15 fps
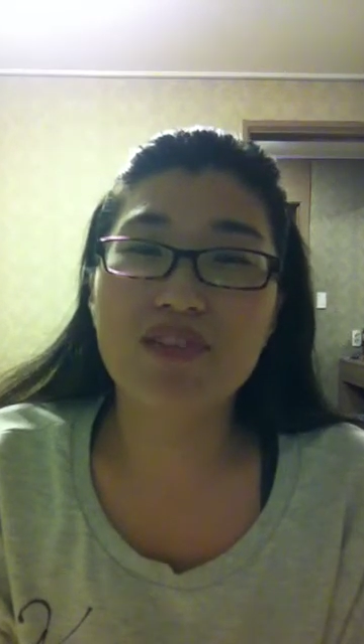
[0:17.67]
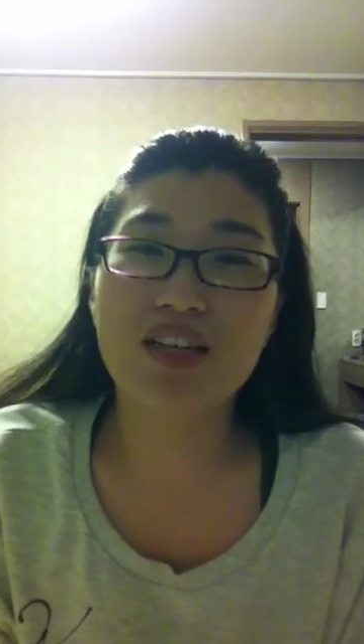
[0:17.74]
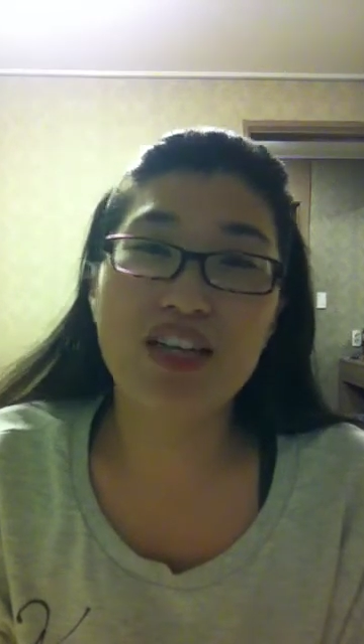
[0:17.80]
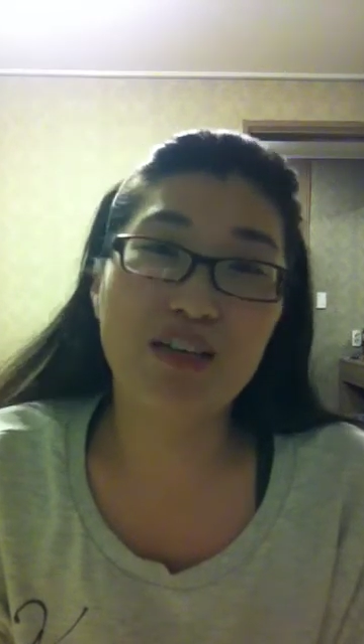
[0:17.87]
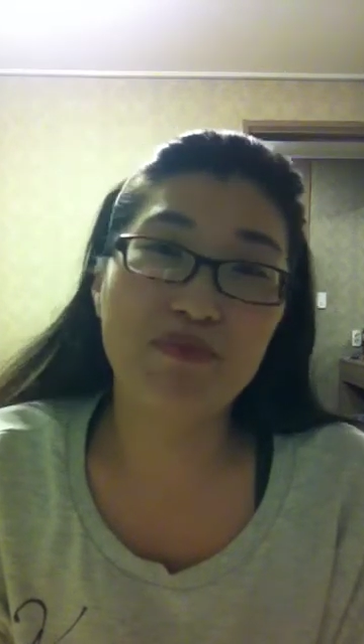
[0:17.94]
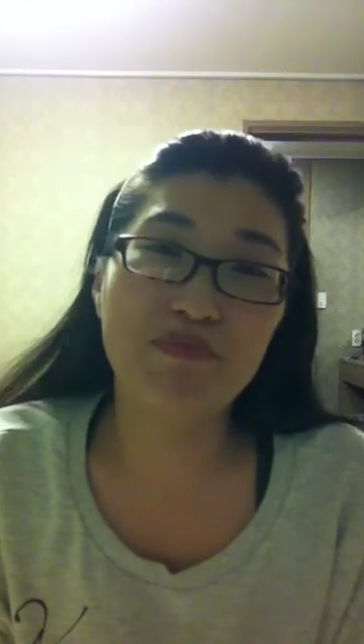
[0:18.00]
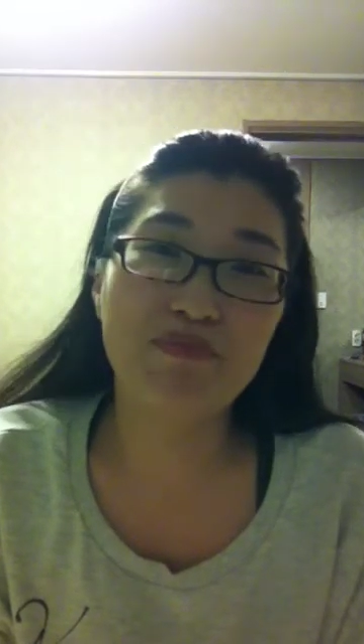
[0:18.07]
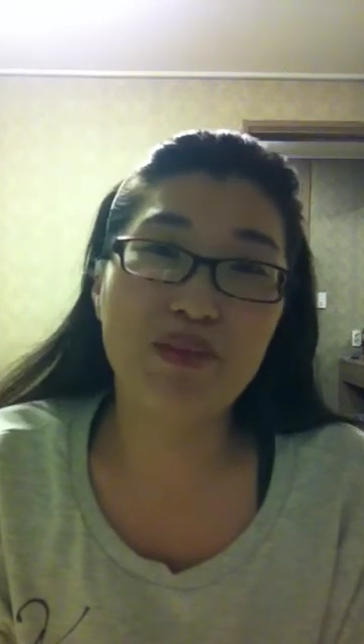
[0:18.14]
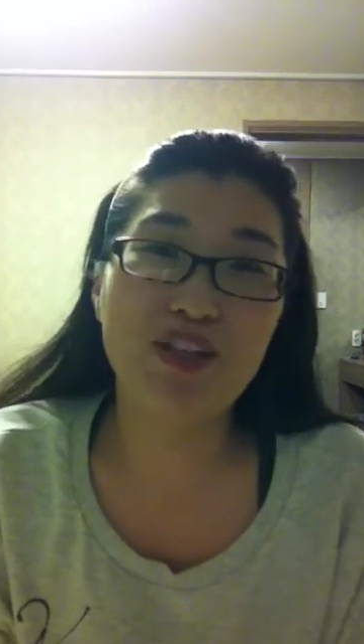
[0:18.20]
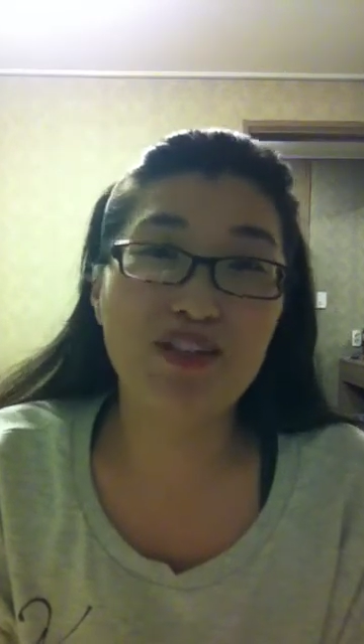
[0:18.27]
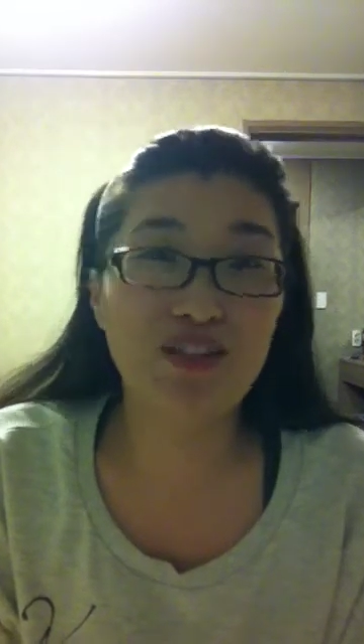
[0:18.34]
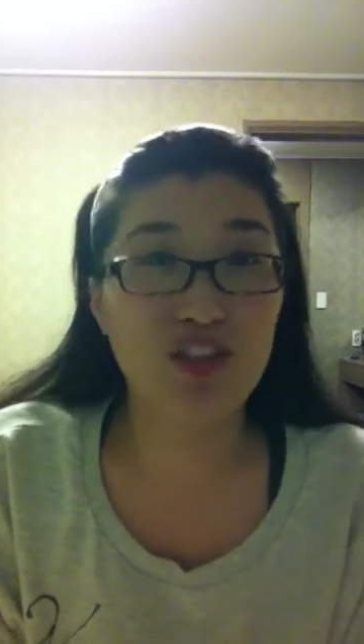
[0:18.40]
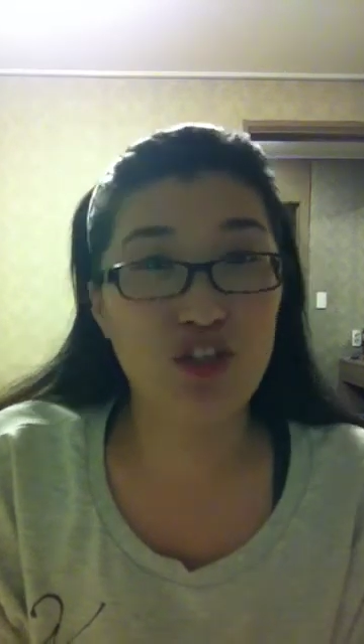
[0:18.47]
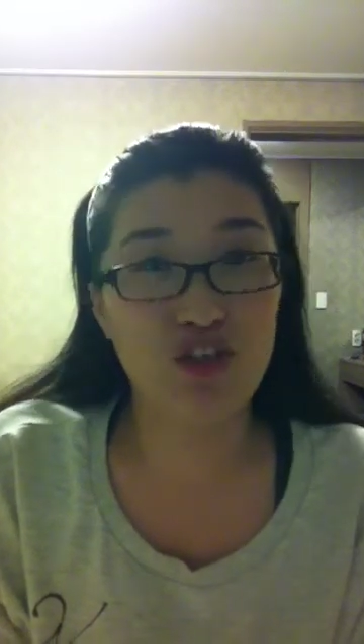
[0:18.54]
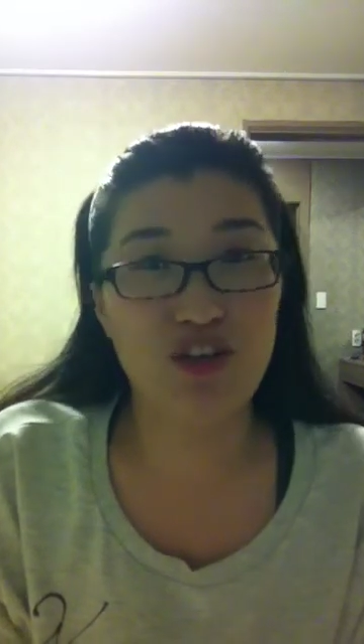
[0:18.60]
I'm a
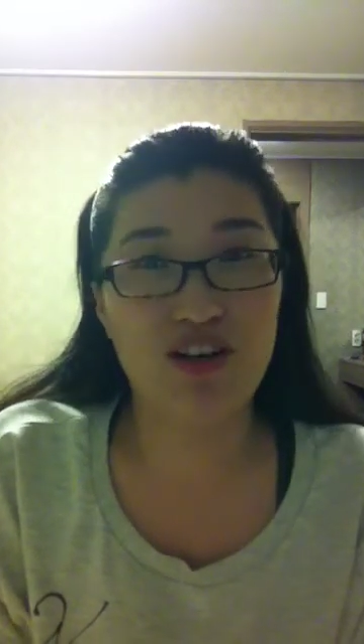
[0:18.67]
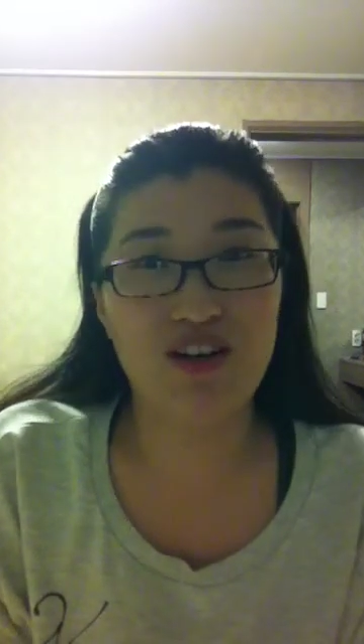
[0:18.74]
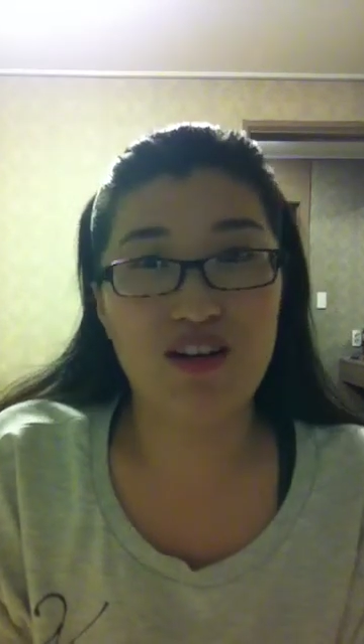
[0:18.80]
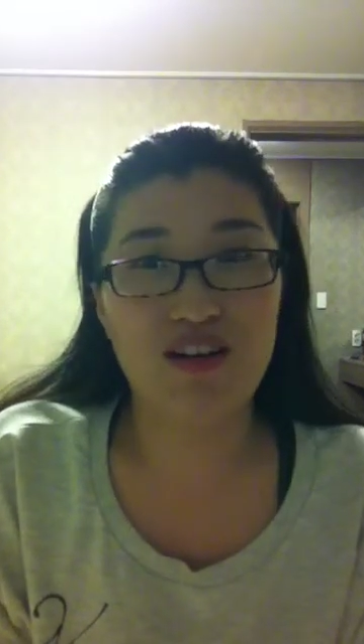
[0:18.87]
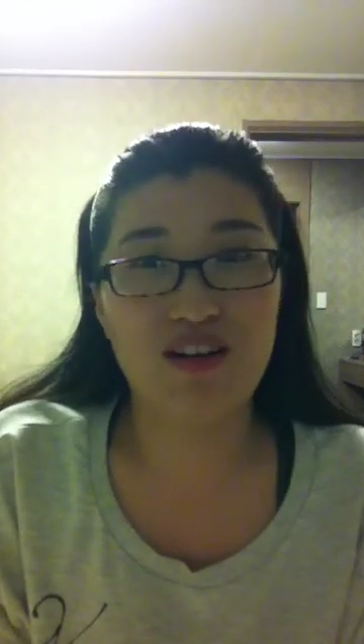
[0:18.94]
teacher.